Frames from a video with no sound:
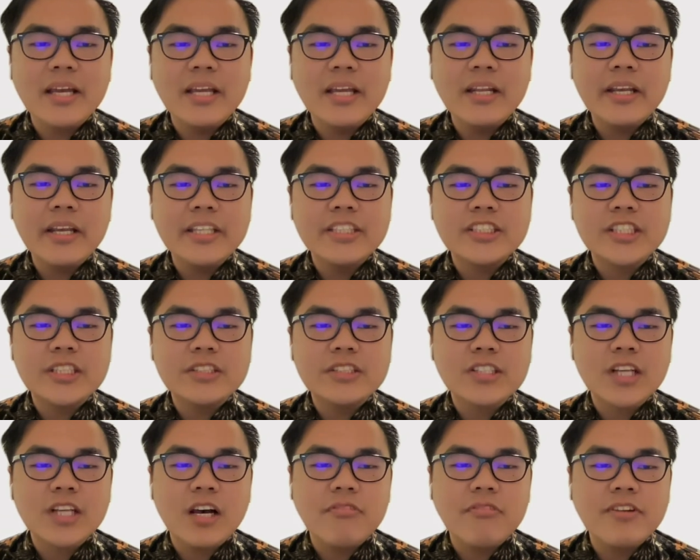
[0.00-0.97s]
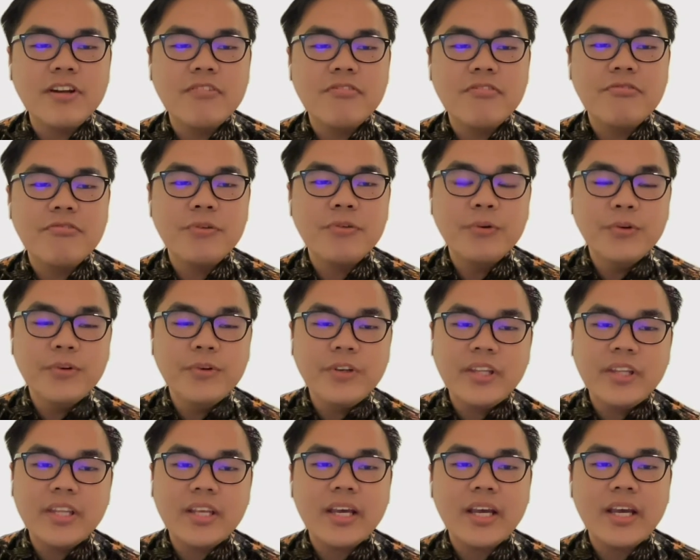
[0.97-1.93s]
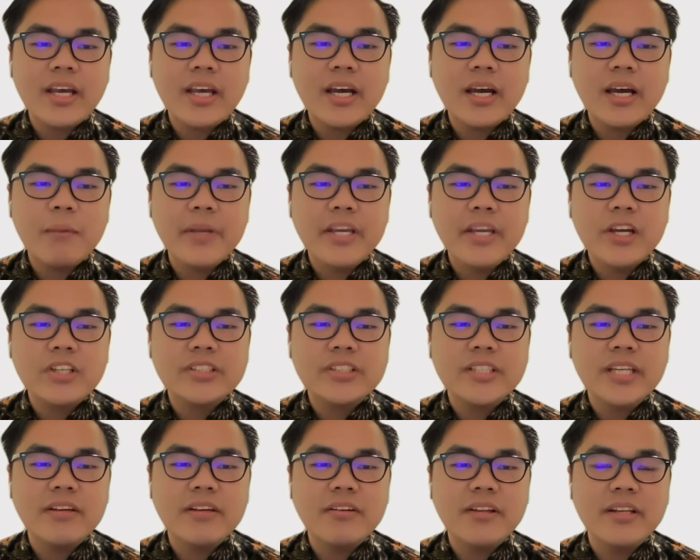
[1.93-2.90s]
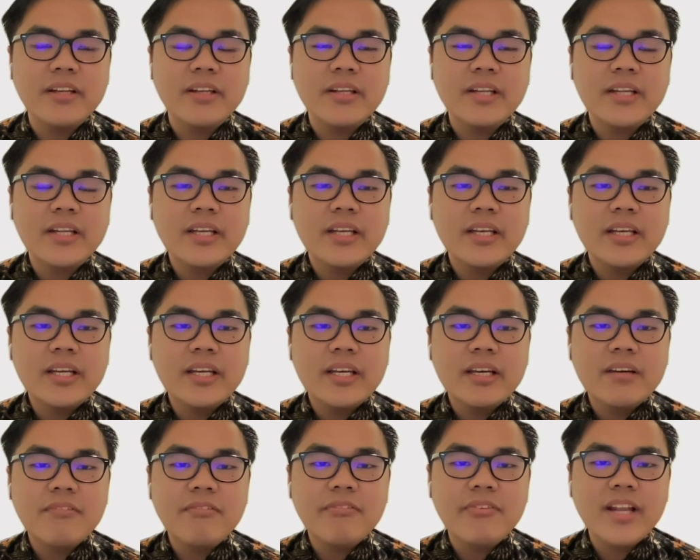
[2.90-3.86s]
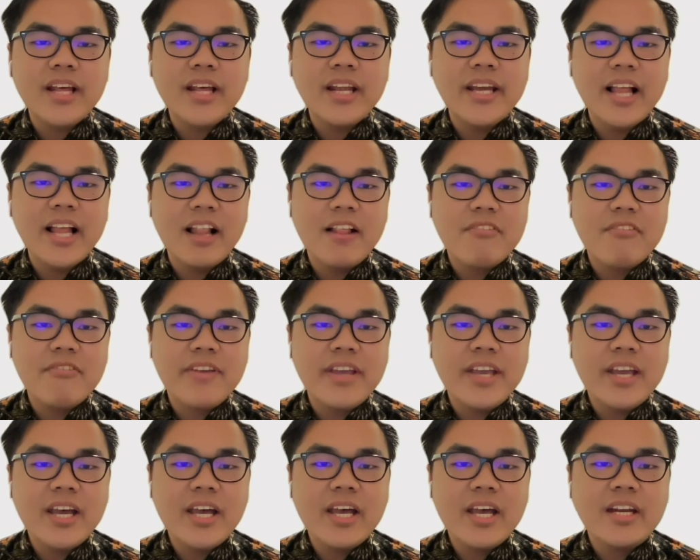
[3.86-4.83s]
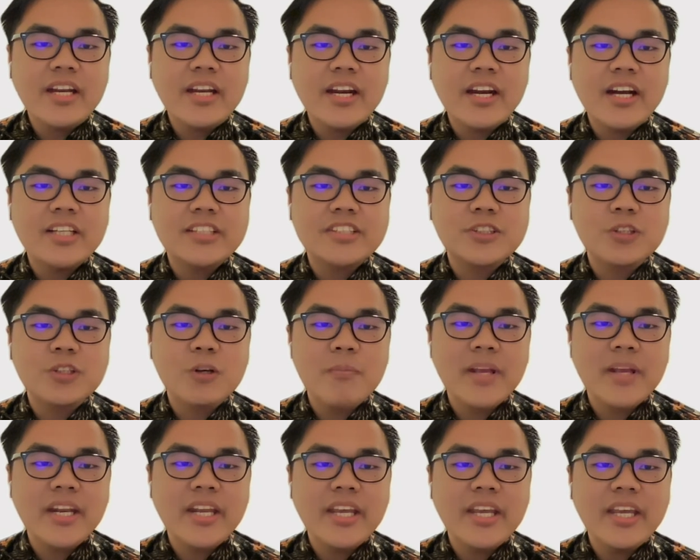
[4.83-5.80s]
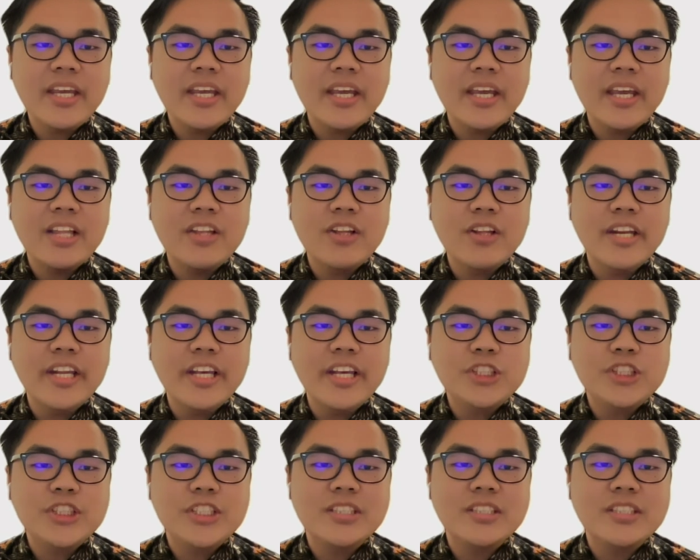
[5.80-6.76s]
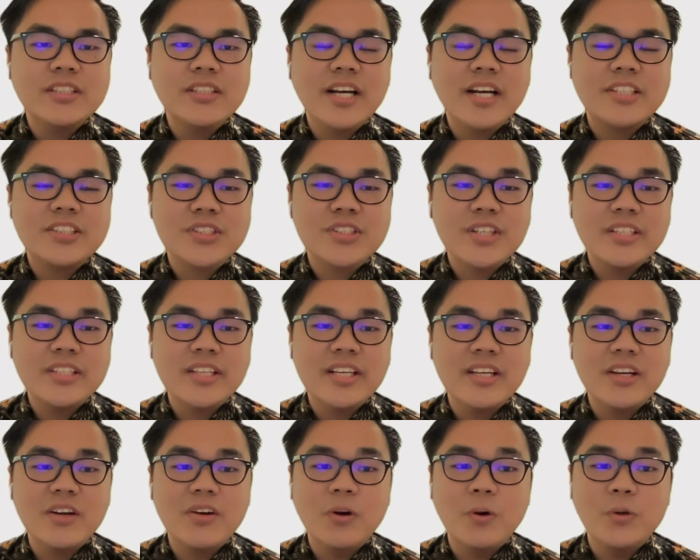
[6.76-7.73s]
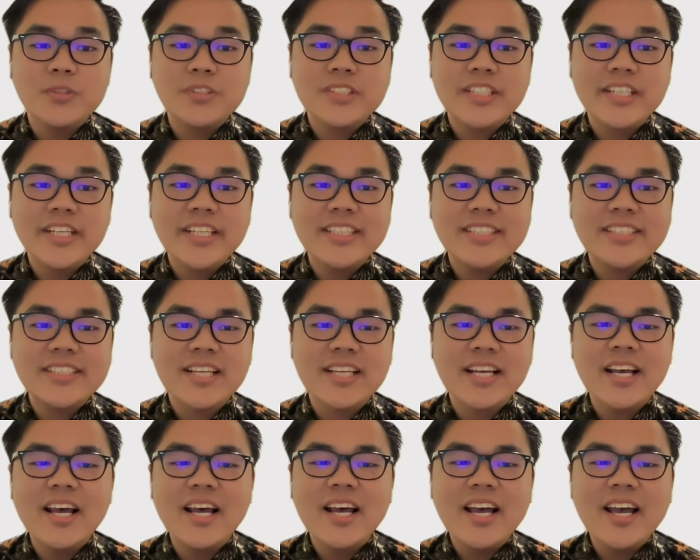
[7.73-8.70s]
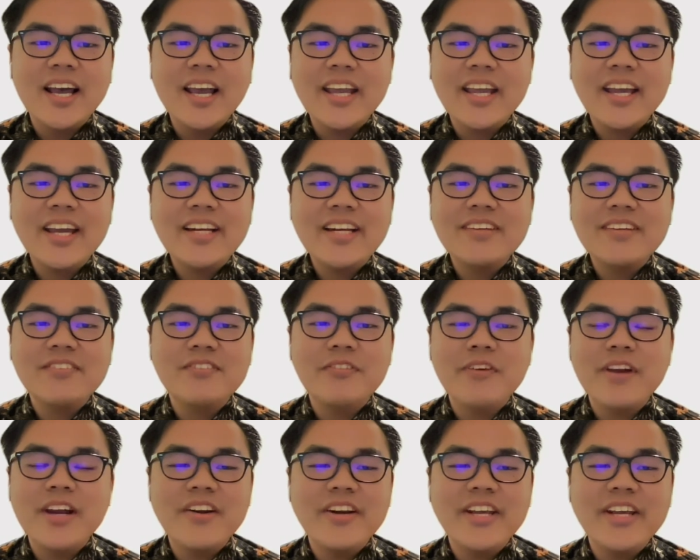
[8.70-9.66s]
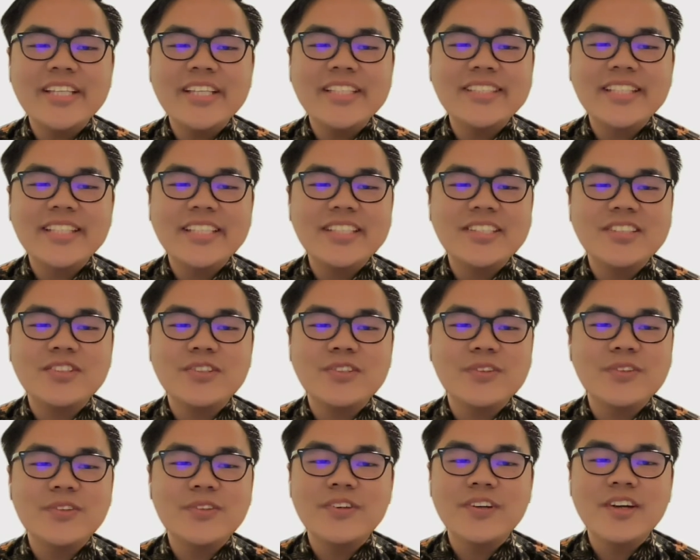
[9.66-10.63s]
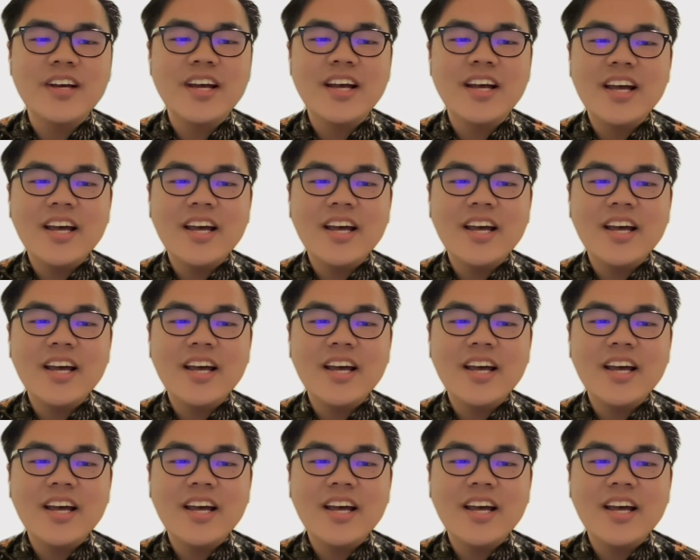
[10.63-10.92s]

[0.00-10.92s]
in terms of the food, because in Philadelphia, there are so many Indonesian restaurants and groceries. I can very easy to